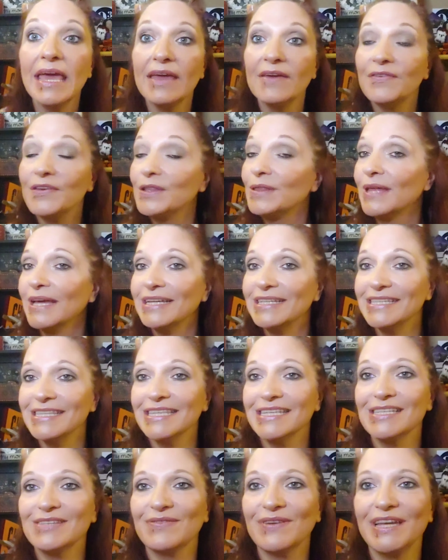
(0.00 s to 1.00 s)
If you
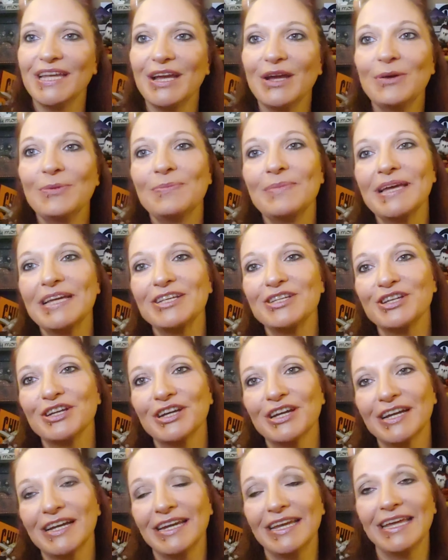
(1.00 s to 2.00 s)
liked this video, make
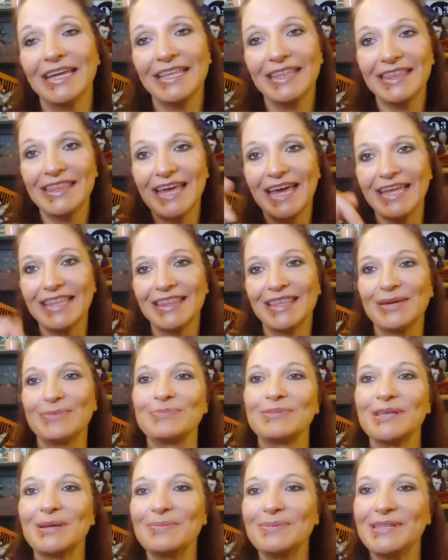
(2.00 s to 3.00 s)
sure and hit that
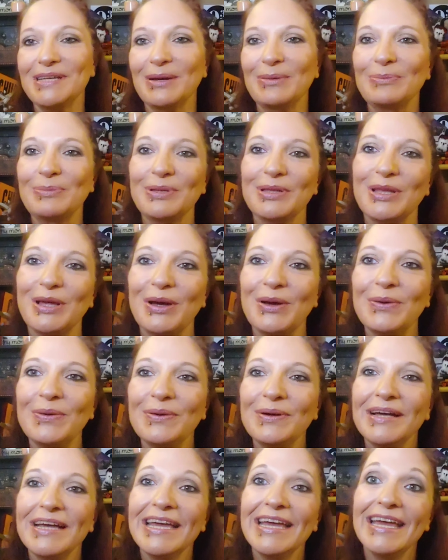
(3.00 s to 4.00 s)
thumbs up down
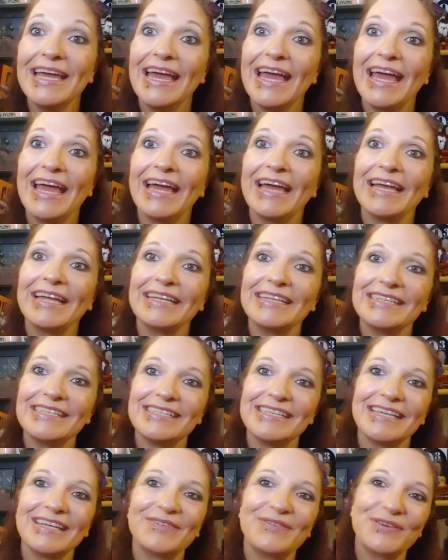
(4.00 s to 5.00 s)
below.
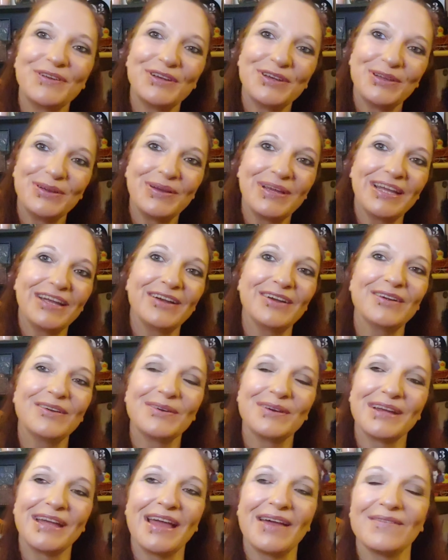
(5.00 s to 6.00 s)
And if you're new here
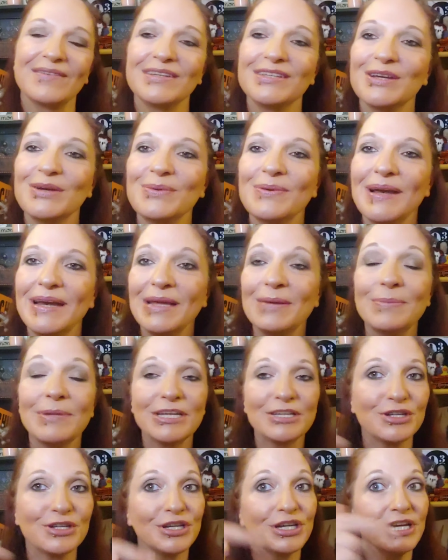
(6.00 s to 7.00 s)
or you haven't already,
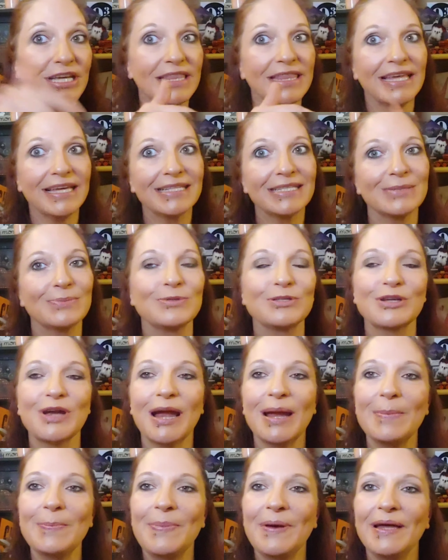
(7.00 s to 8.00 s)
sure you hit that
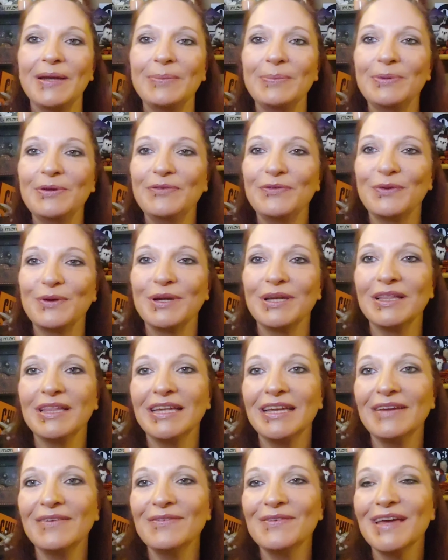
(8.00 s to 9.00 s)
subscribe button before you
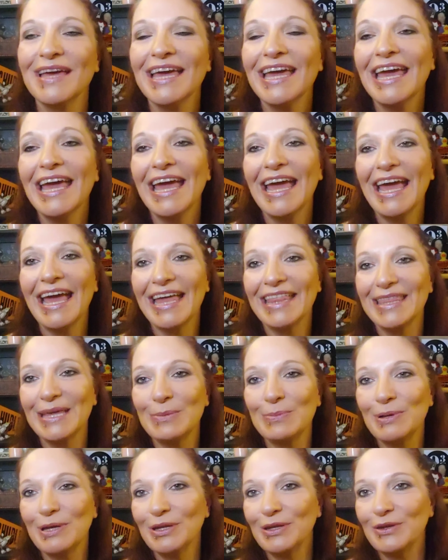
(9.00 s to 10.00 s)
leave and
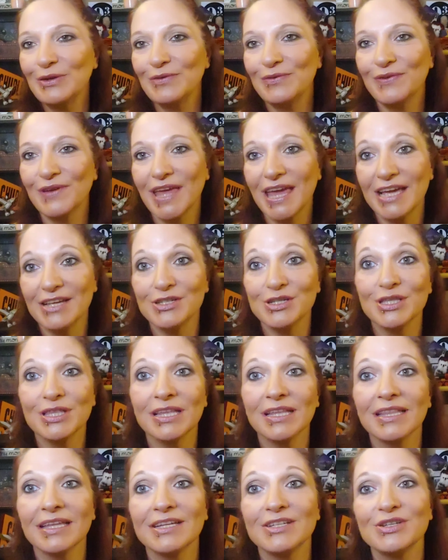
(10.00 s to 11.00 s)
that bell
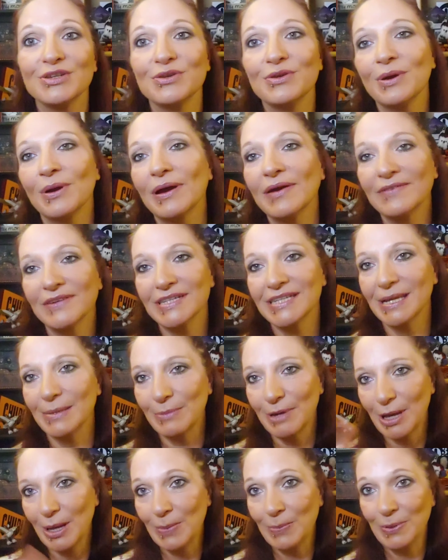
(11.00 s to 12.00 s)
notification that lets you know every
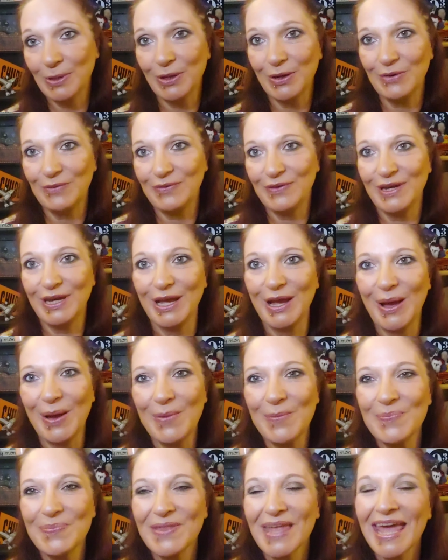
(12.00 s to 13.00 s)
time I upload a
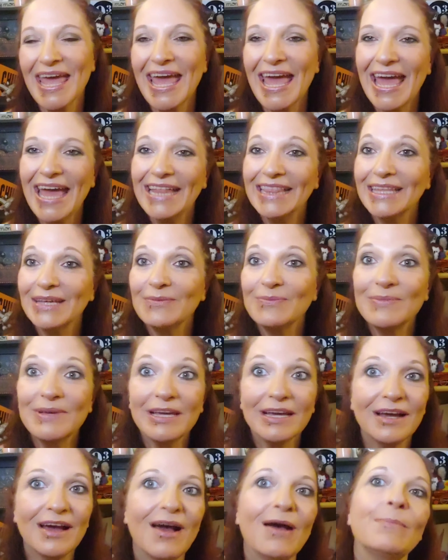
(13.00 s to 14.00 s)
video. And leave
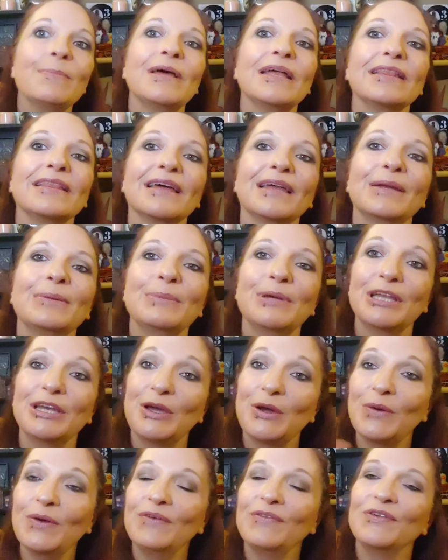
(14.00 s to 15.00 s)
me a comment letting me
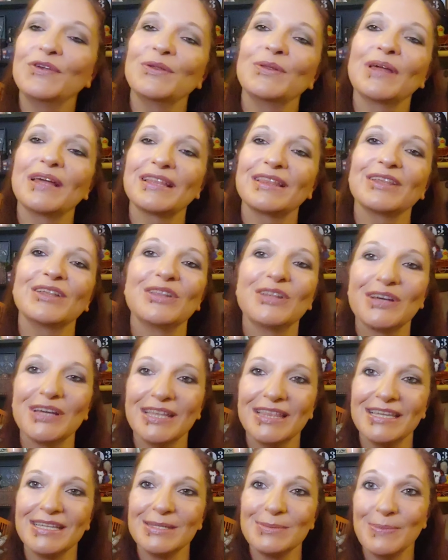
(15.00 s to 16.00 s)
know if you like the
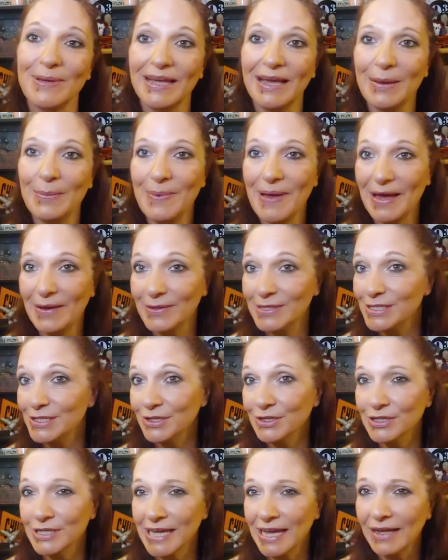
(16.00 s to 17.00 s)
look of this makeup, how it
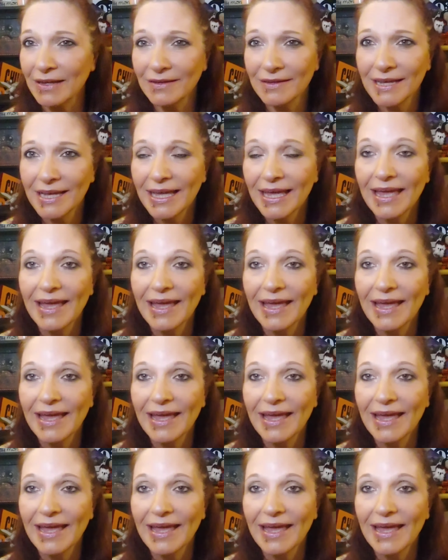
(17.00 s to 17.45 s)
turned out.